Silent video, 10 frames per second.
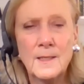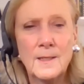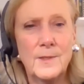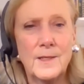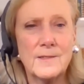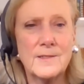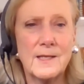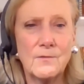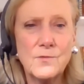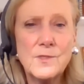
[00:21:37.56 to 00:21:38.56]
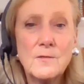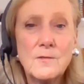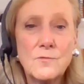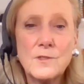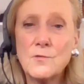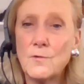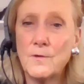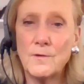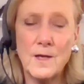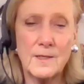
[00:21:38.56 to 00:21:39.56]
because they lose interest or
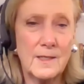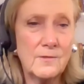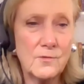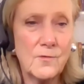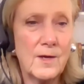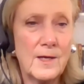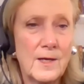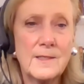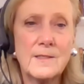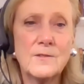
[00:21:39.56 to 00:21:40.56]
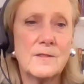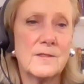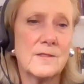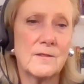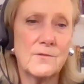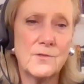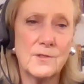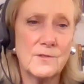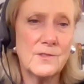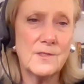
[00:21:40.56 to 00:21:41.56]
they're not integrated into the
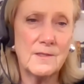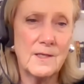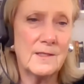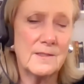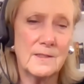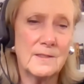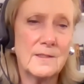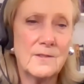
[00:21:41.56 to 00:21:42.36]
solutions that they intended